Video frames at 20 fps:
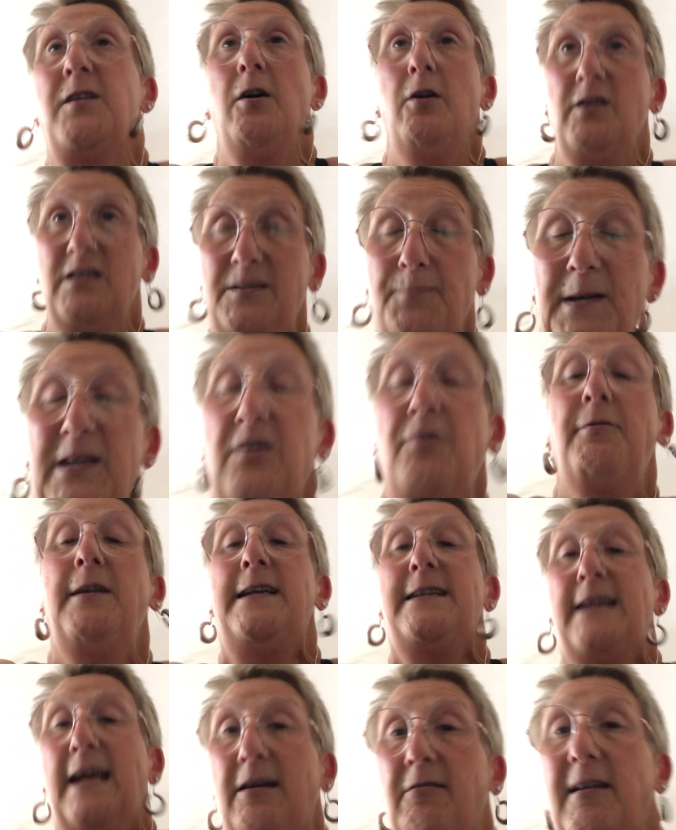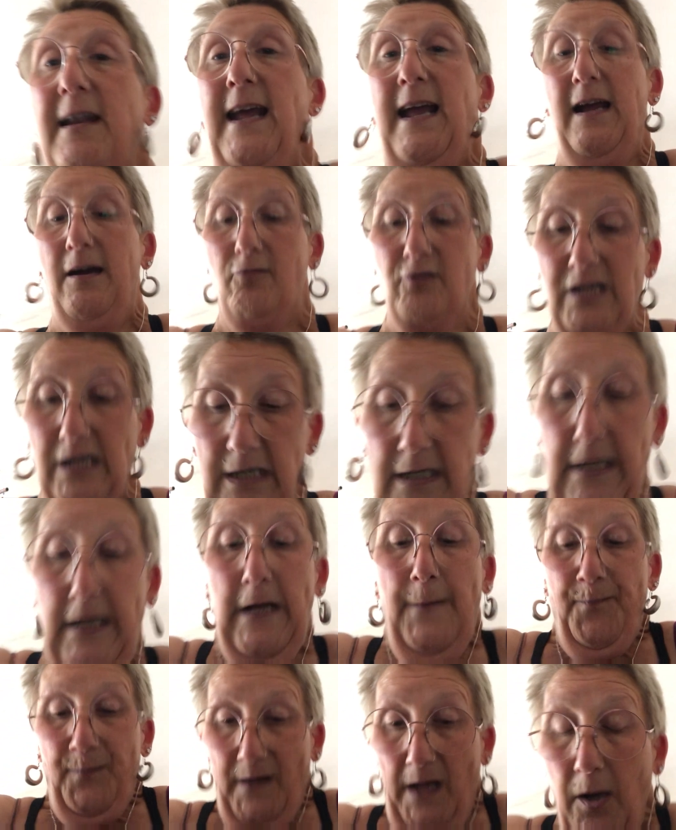asked me to read out loud,
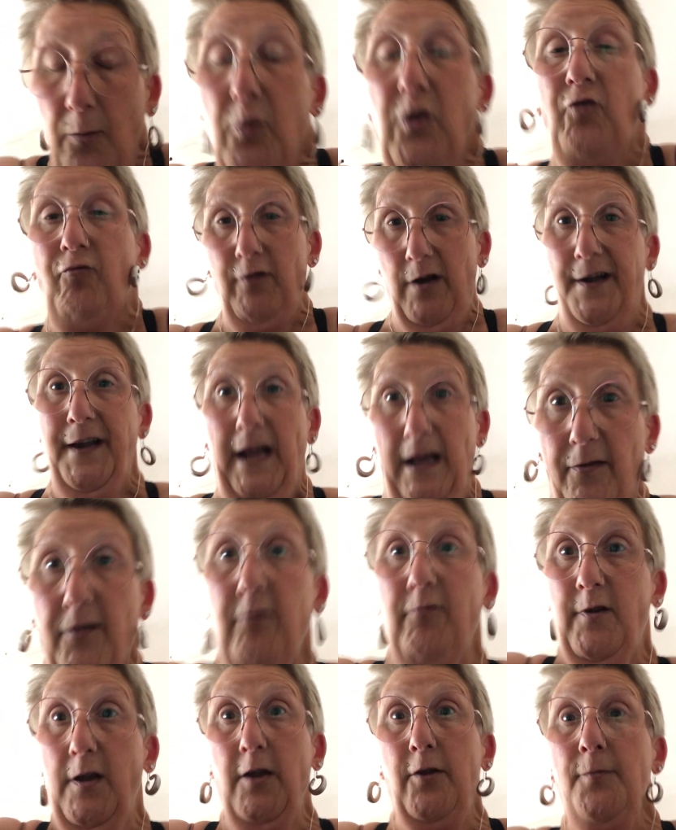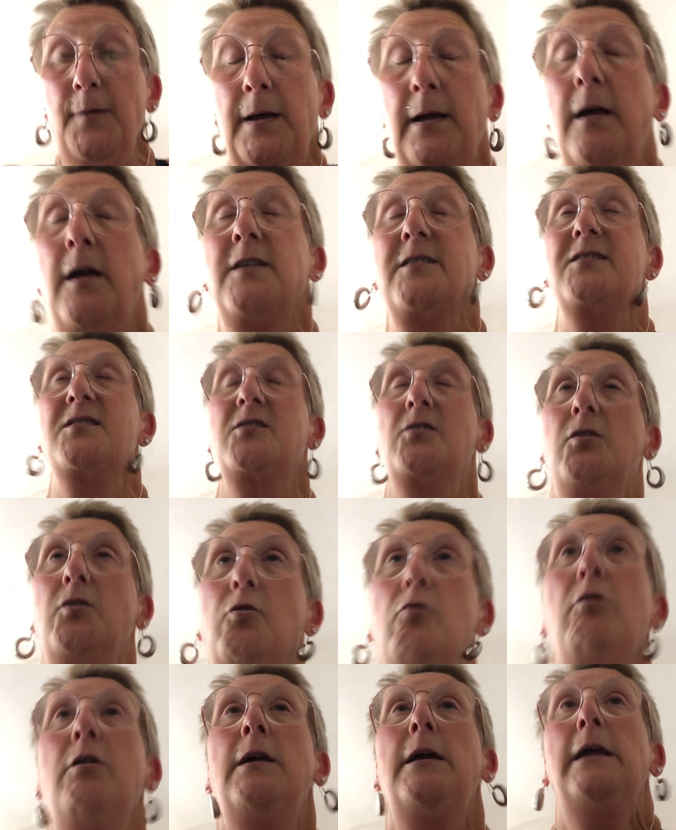I would run out the room at
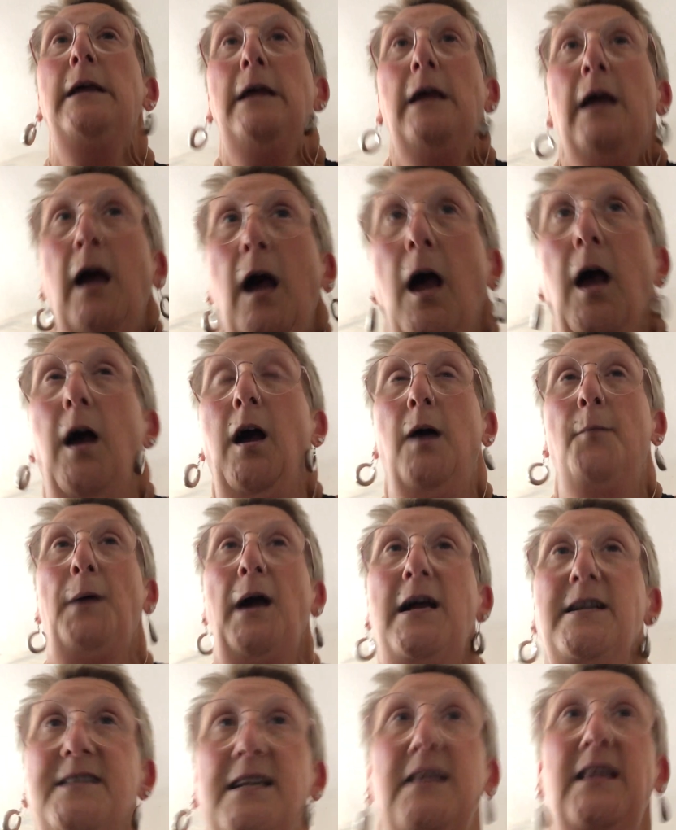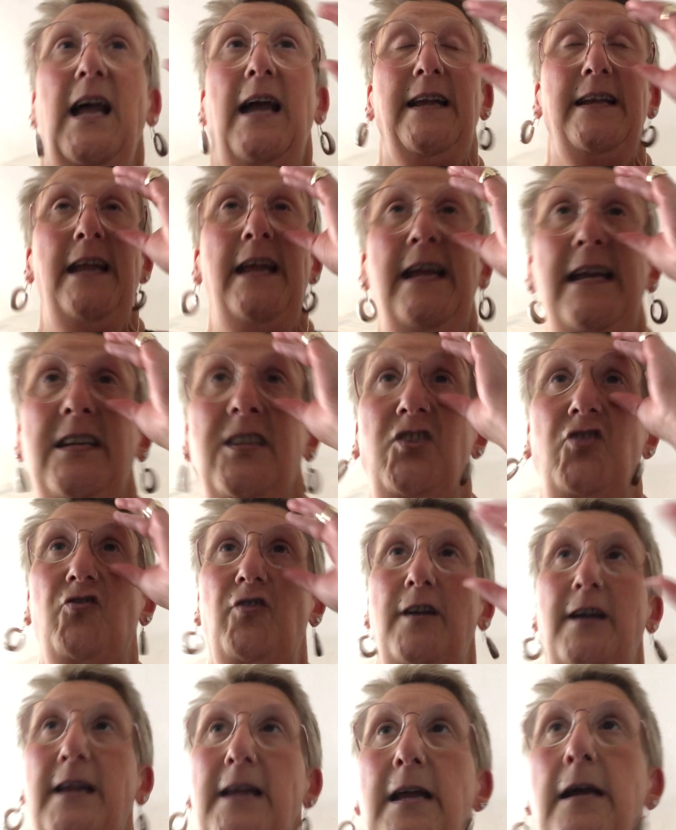school. I did that in
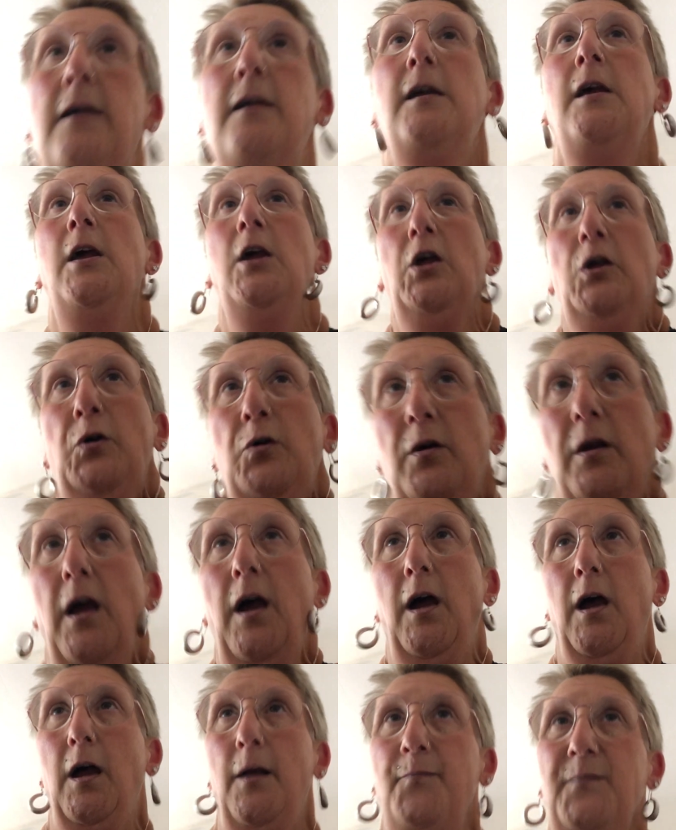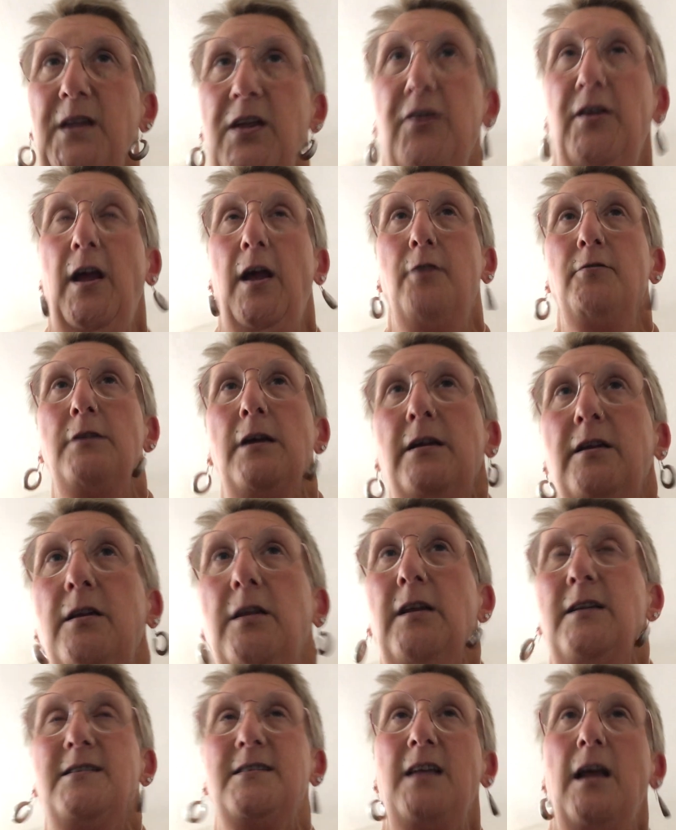history, you know.
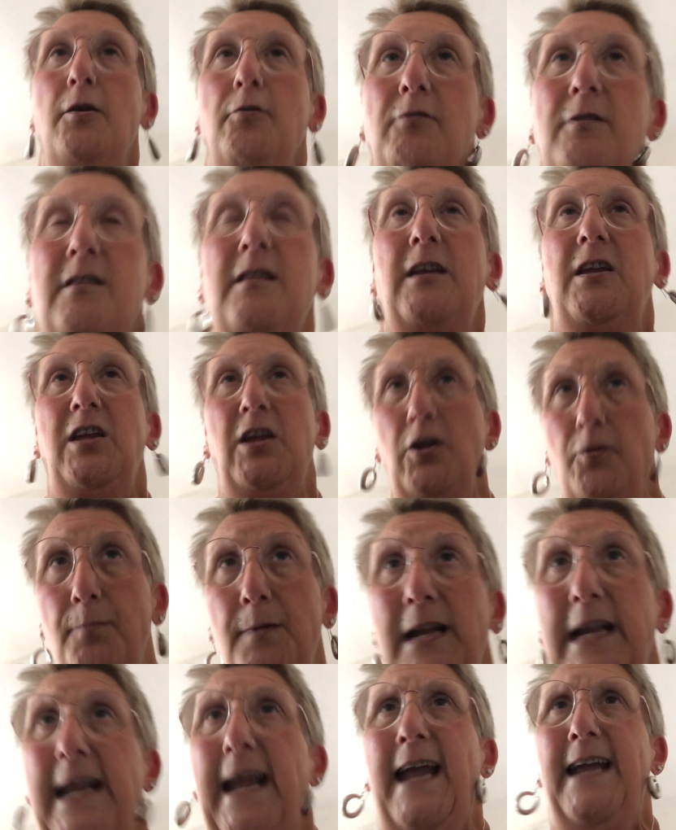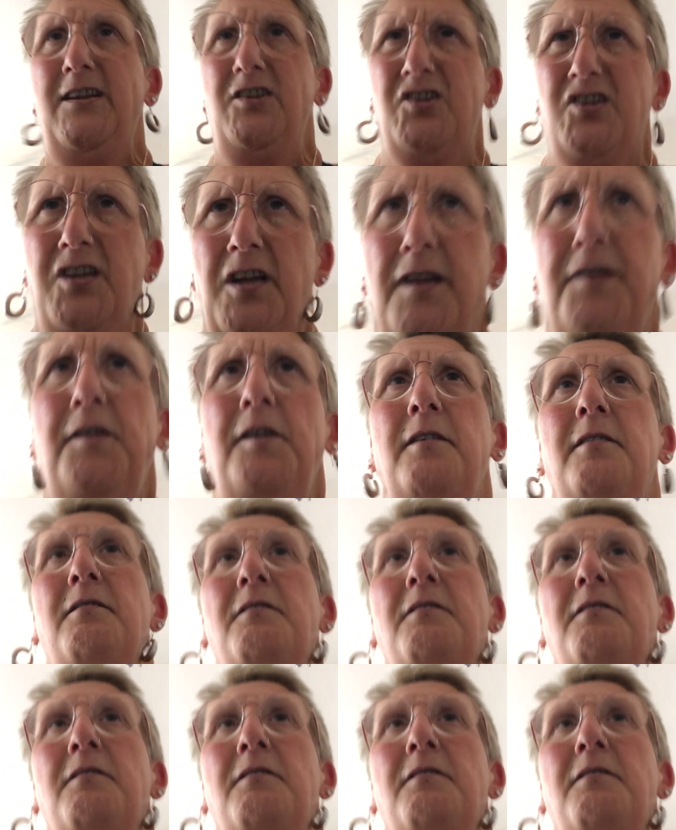So the humiliation